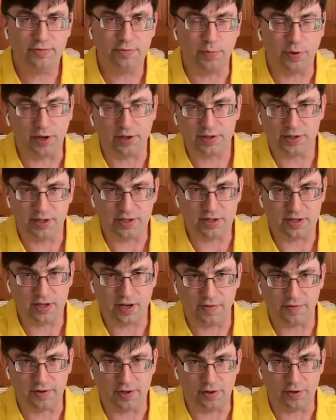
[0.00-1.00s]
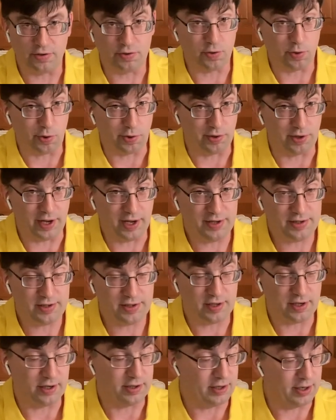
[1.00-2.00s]
Mark says seven years or less,
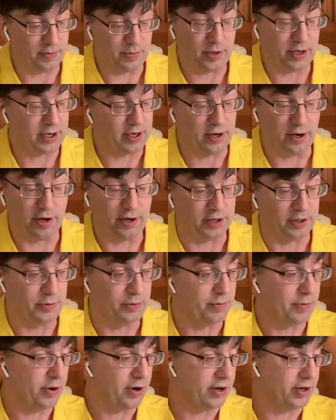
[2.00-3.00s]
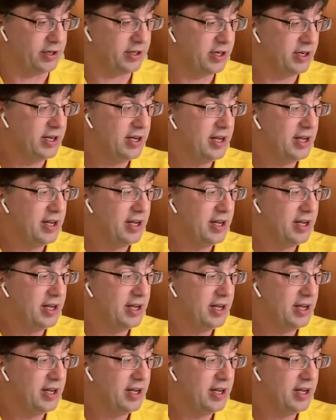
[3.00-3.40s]
and I'm not going to argue with Mark.